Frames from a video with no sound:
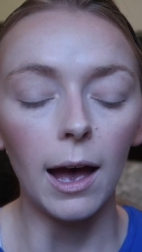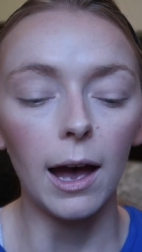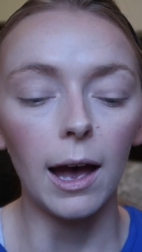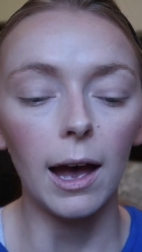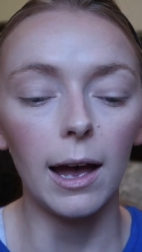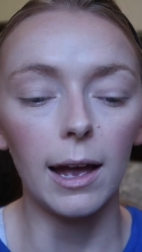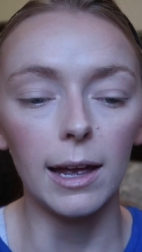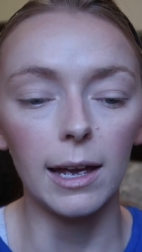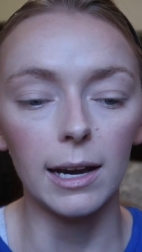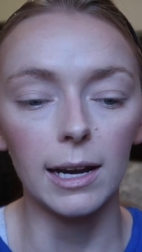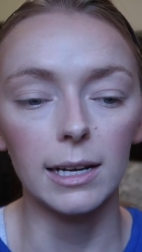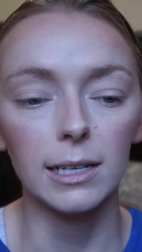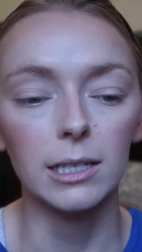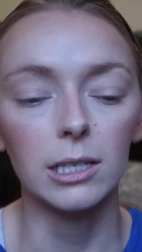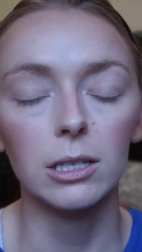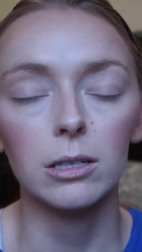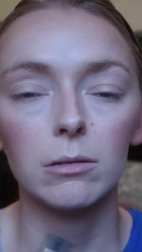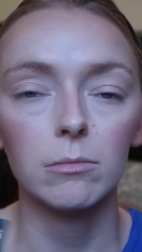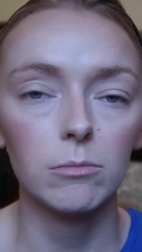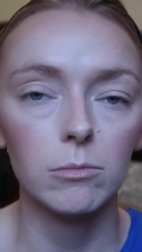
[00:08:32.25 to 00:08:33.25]
and
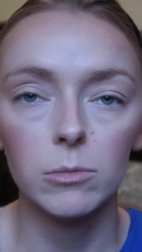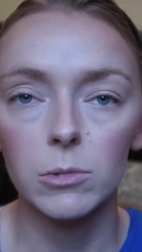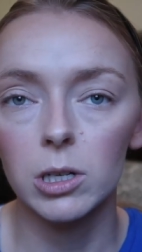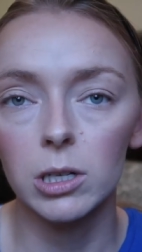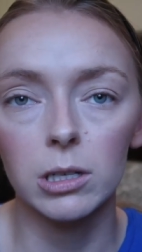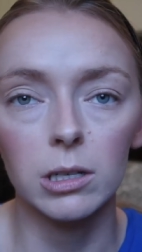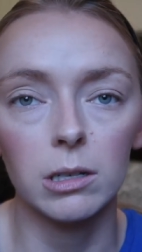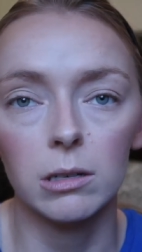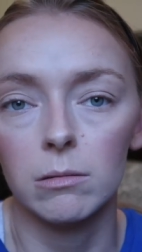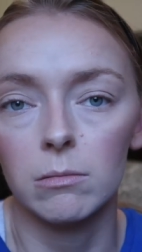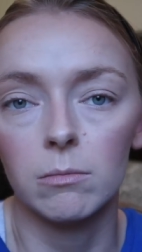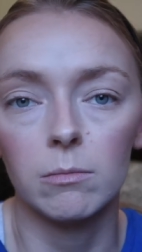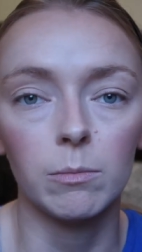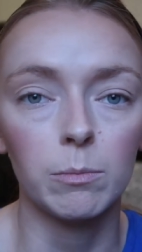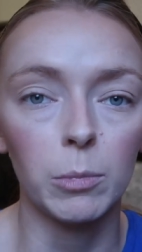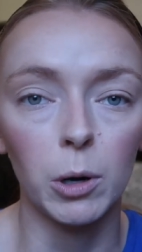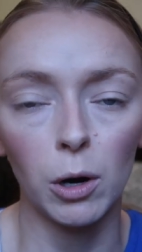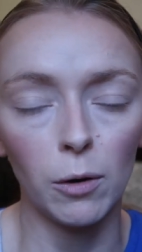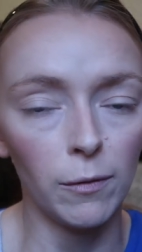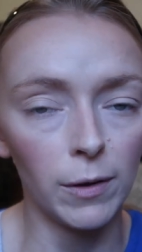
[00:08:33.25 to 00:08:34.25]
it's just
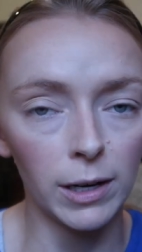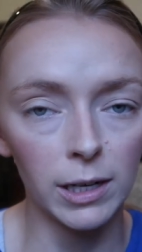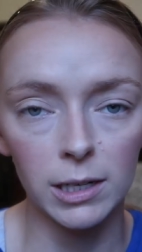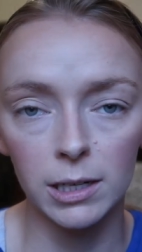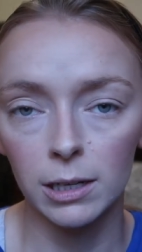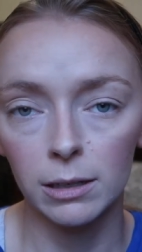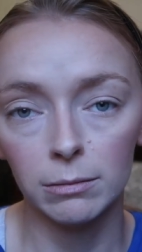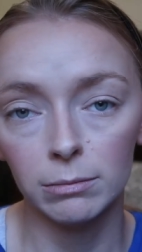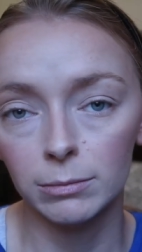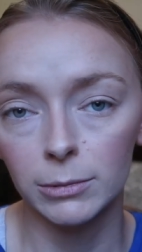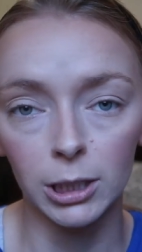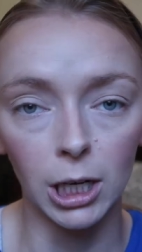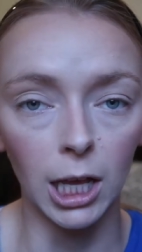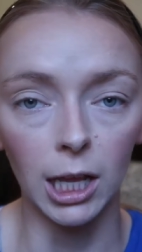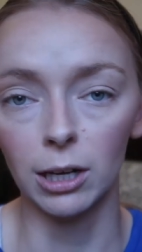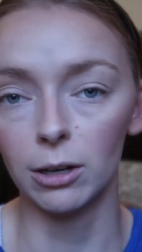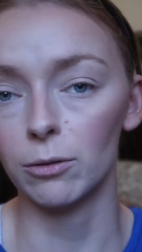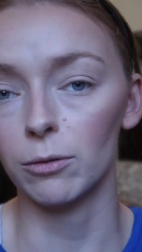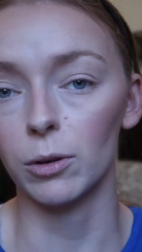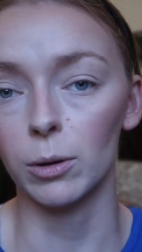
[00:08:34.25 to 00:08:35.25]
perfect
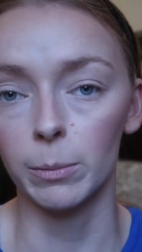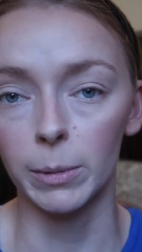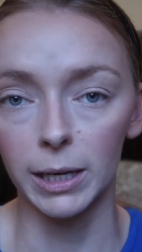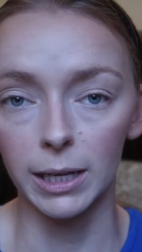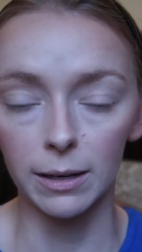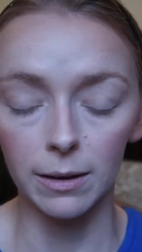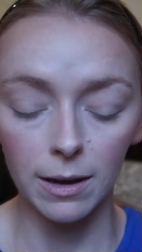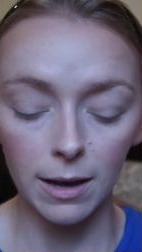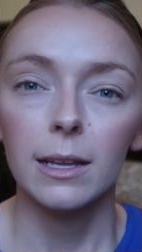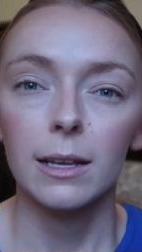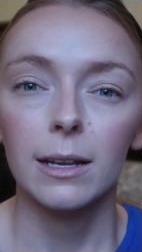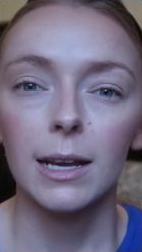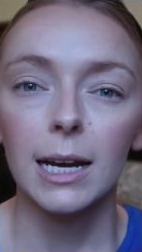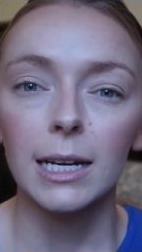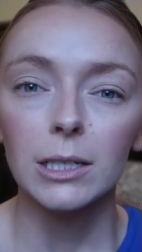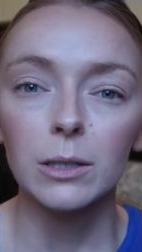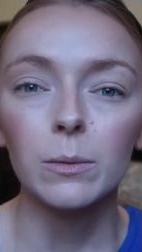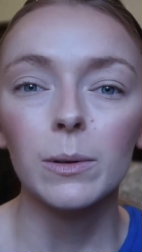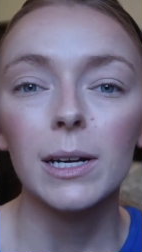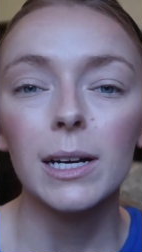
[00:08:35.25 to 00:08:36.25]
color for me. And the
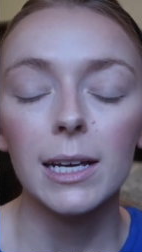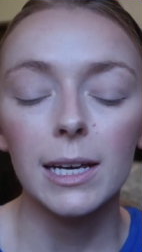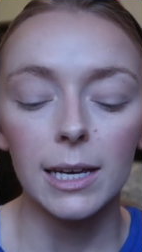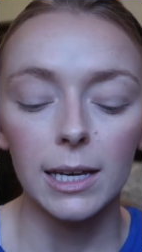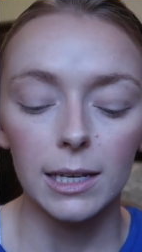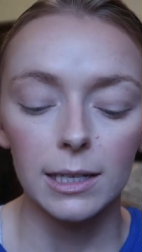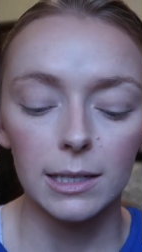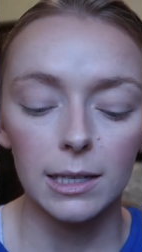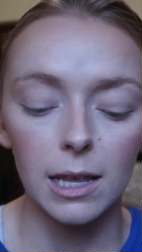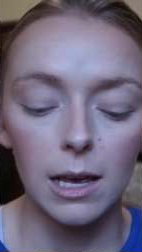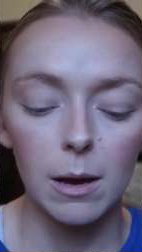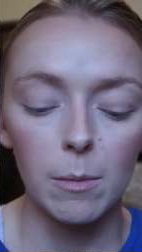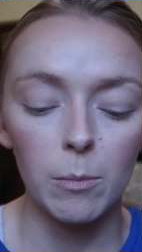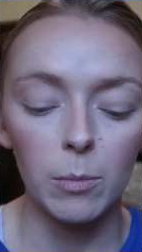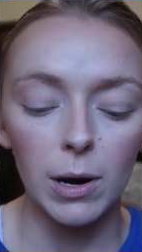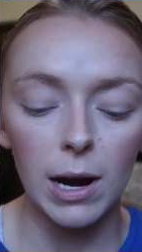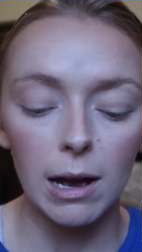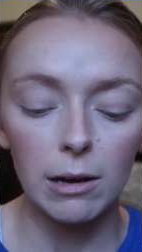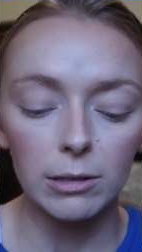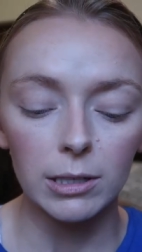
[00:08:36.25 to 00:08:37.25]
next one is the
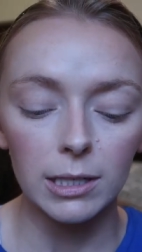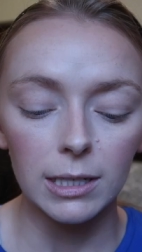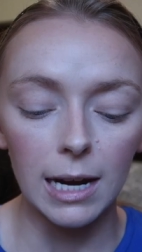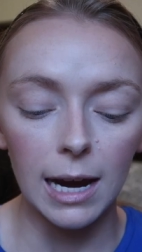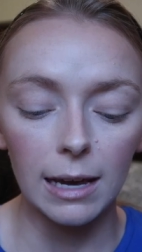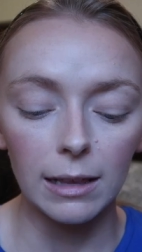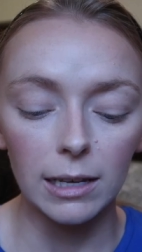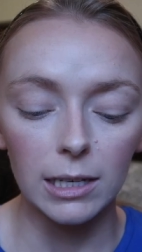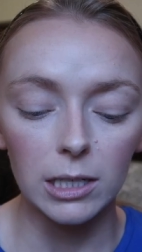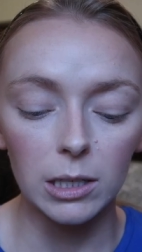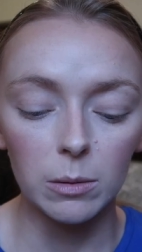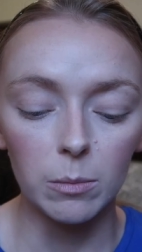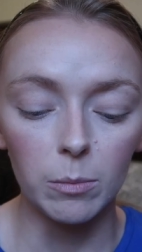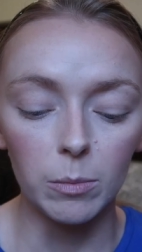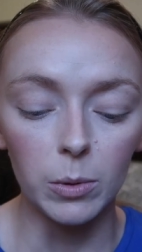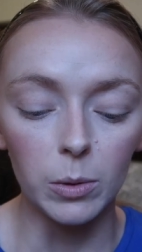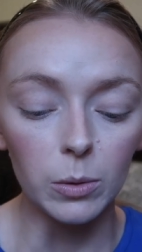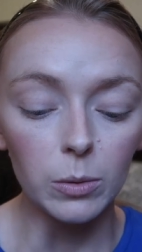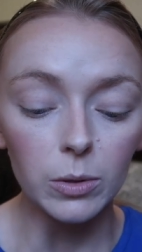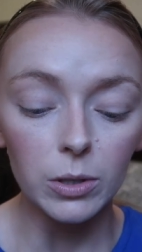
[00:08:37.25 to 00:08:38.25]
Brow
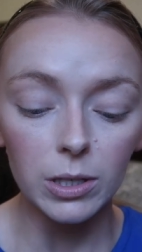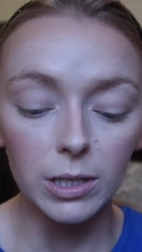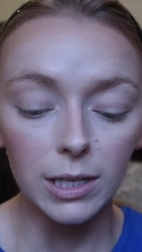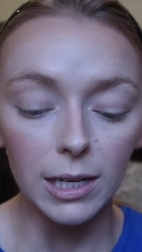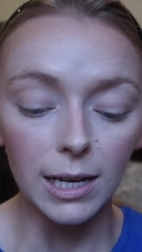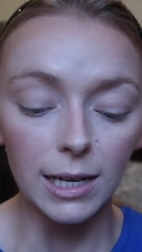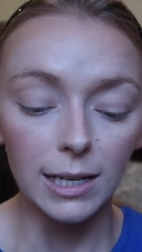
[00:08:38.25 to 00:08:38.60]
Stylist Boost